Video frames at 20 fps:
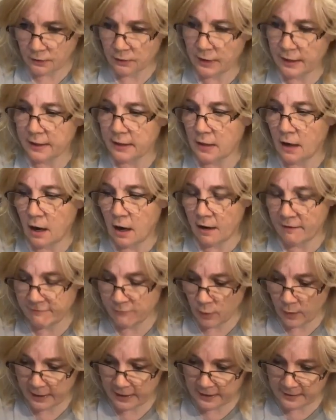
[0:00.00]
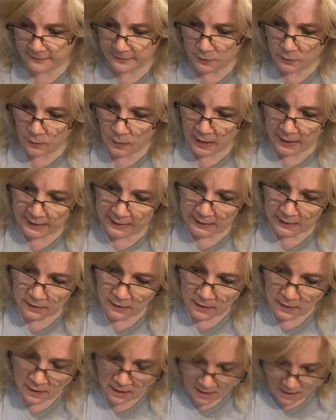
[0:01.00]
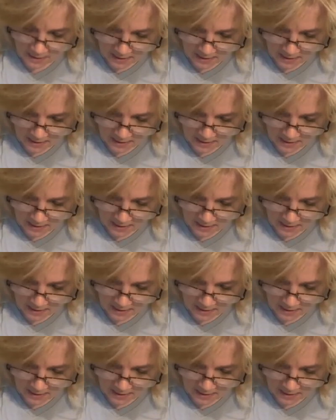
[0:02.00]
you know, like an off-white if you wanted.